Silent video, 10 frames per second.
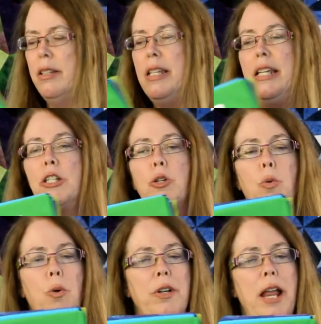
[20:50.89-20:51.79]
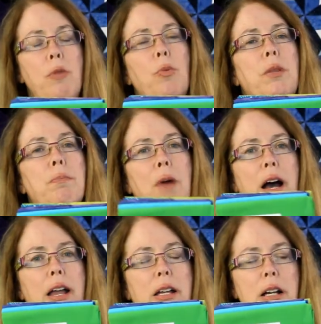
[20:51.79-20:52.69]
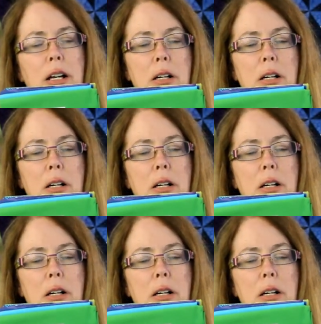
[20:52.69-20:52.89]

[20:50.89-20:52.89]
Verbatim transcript: These coordinate with my